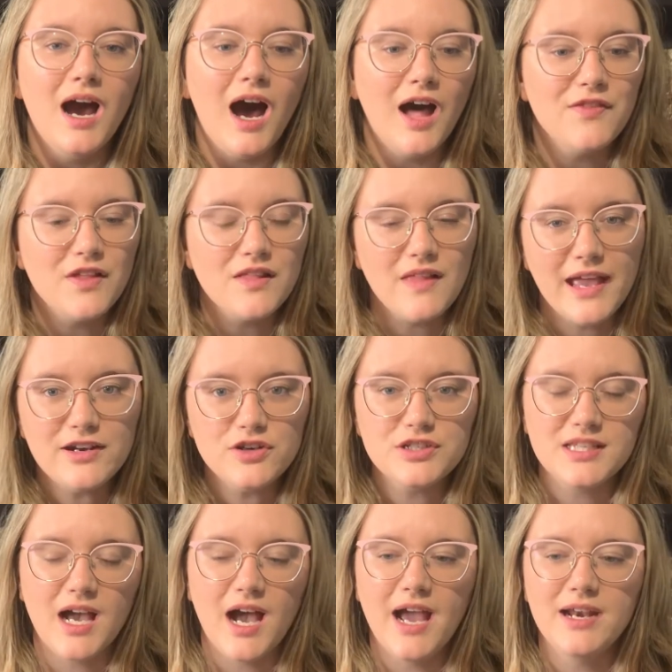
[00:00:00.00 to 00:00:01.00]
on the lighter
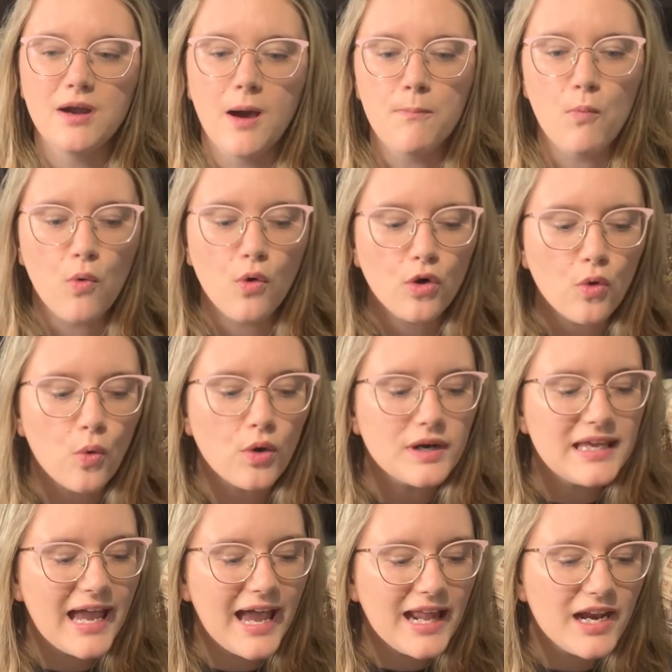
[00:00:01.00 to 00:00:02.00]
side, a more
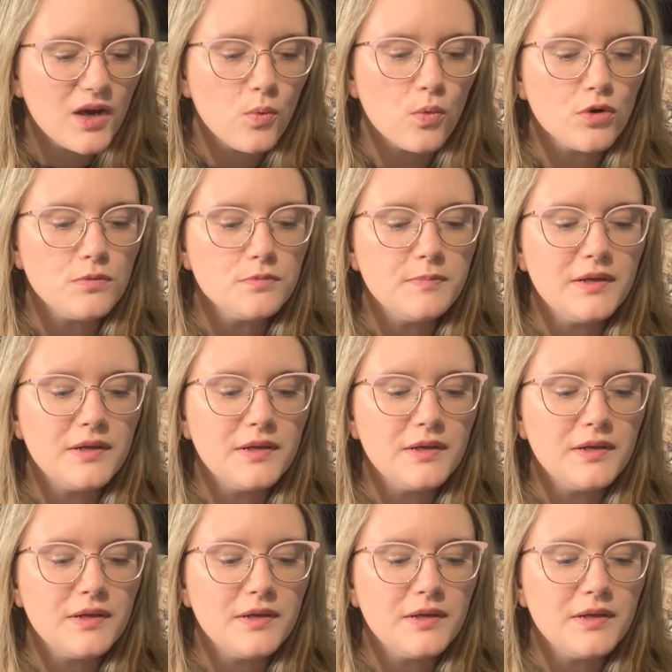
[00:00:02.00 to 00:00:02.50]
organic world